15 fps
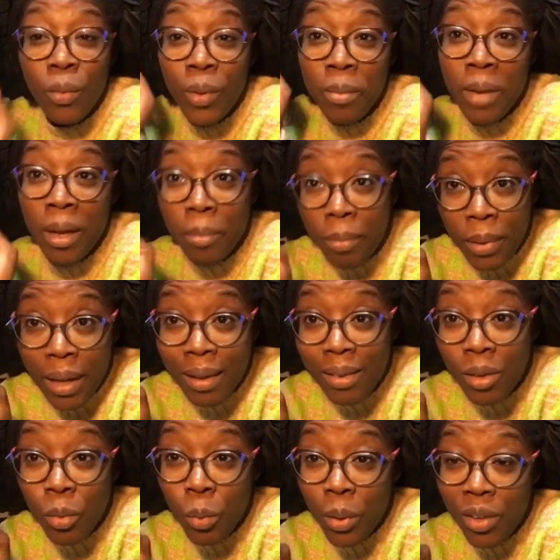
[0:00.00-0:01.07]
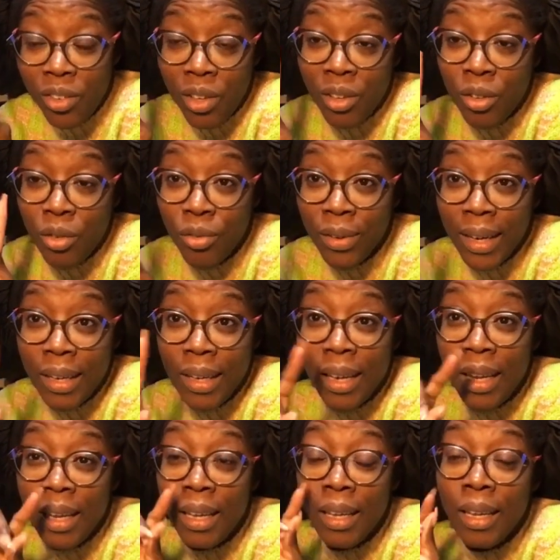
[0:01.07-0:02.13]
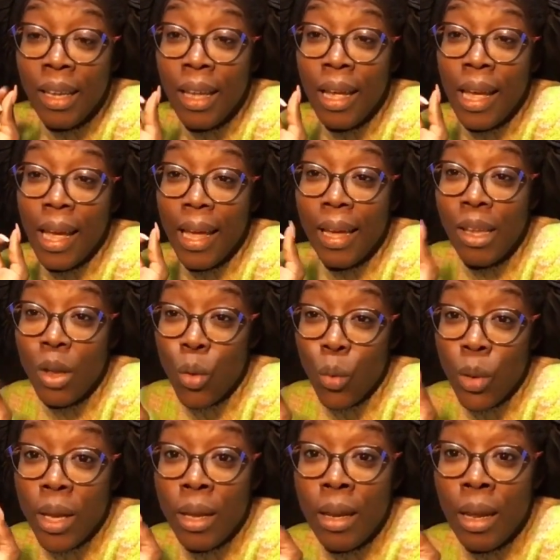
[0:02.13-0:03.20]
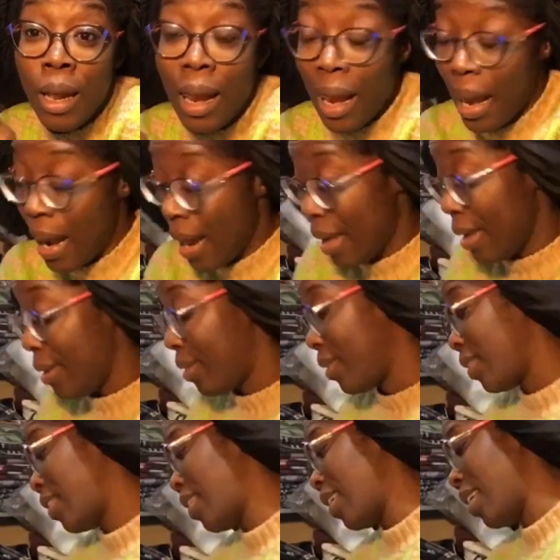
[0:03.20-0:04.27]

with my base, which is finding a green lace.